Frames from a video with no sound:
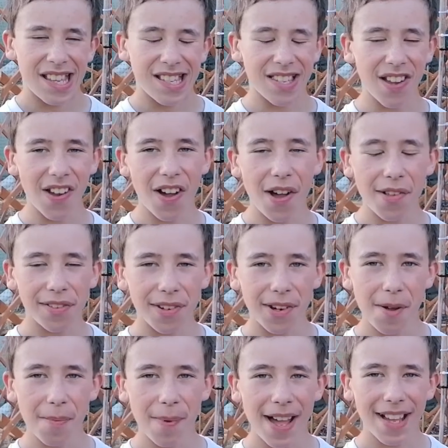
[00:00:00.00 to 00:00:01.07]
So
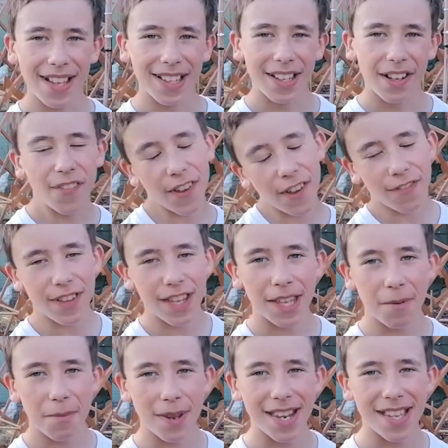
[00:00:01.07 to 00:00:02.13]
after about
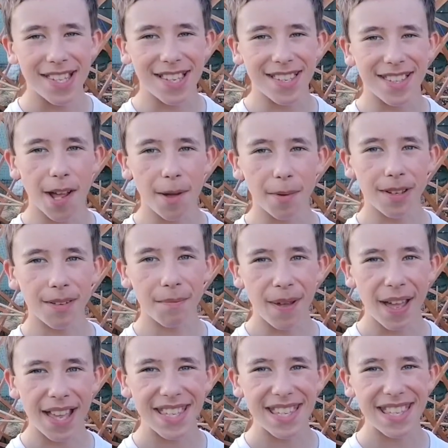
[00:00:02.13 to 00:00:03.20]
15 minutes this time,
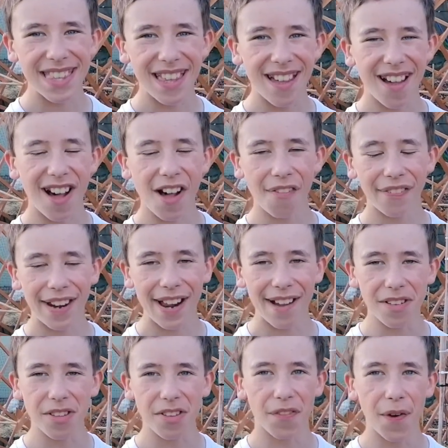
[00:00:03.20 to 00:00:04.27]
compared to the half an
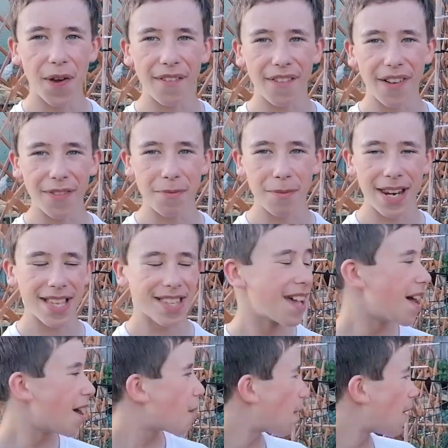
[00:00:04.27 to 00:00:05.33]
hour to 45 minutes,
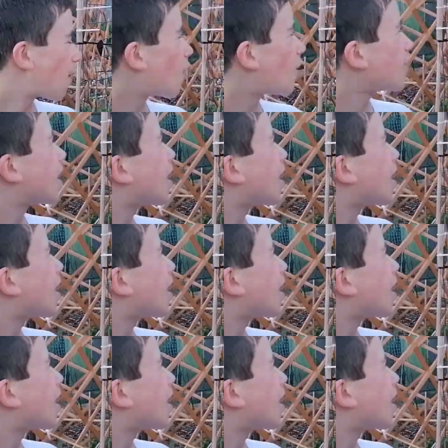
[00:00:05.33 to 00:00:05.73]
we've got